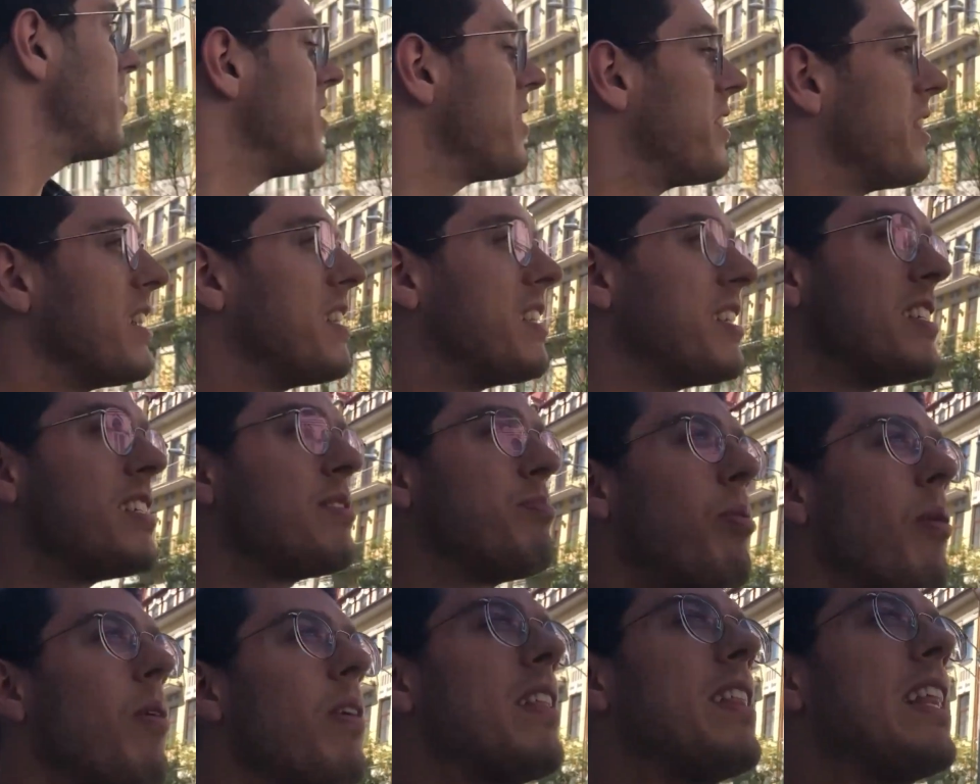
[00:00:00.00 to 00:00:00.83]
this is
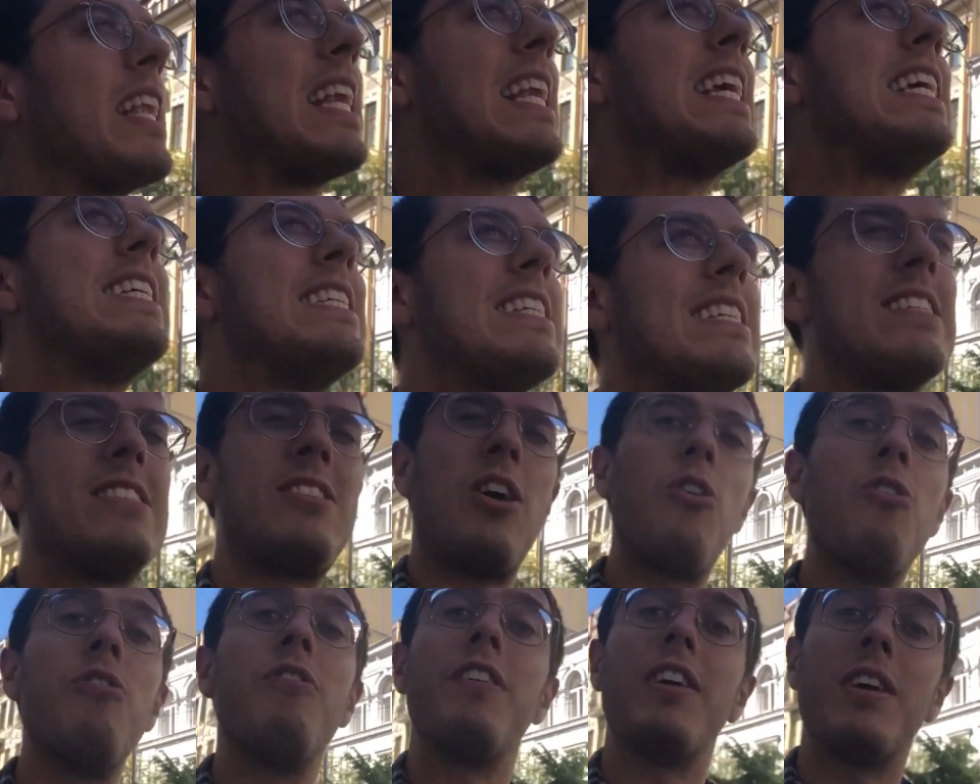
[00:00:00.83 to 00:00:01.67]
probably the least
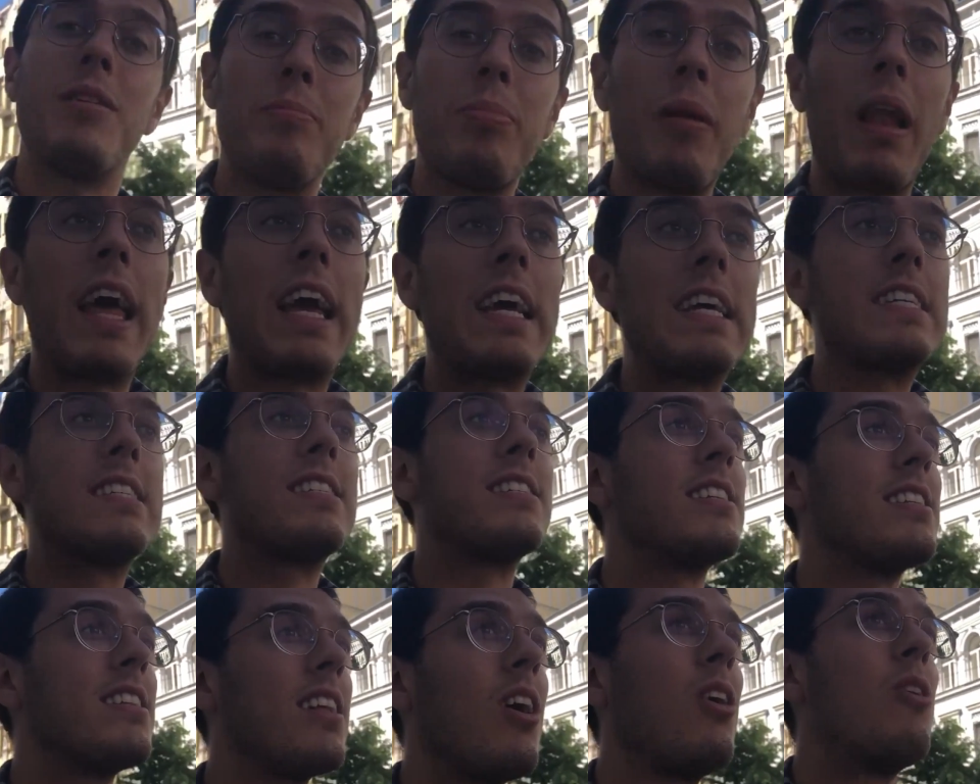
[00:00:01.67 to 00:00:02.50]
Soviet place
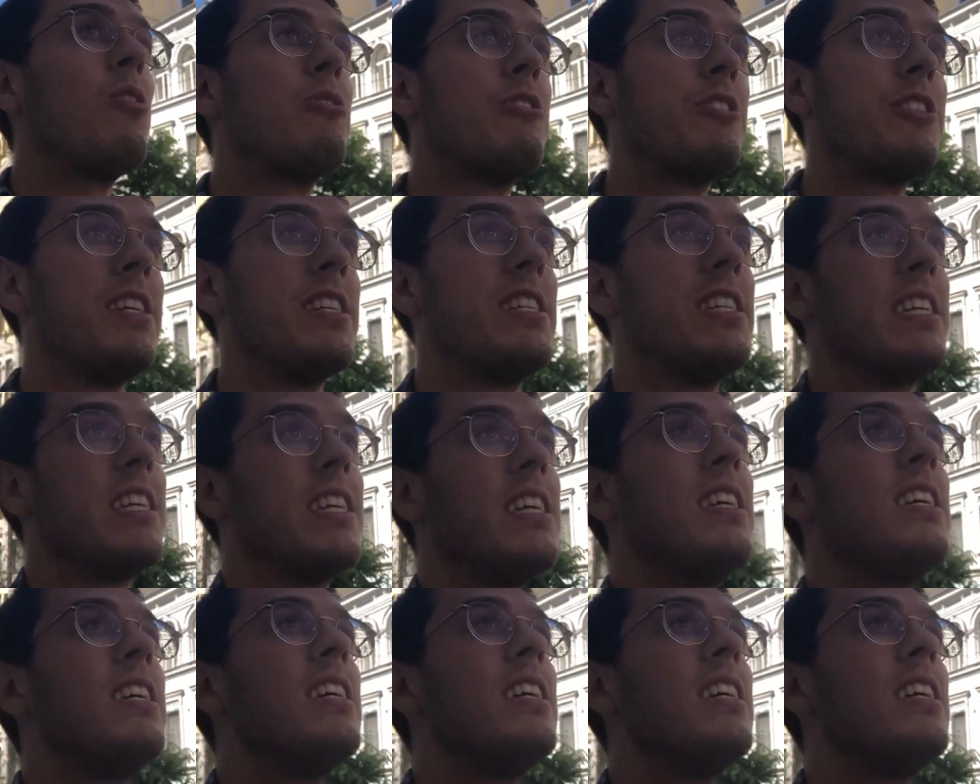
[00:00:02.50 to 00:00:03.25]
in the whole city,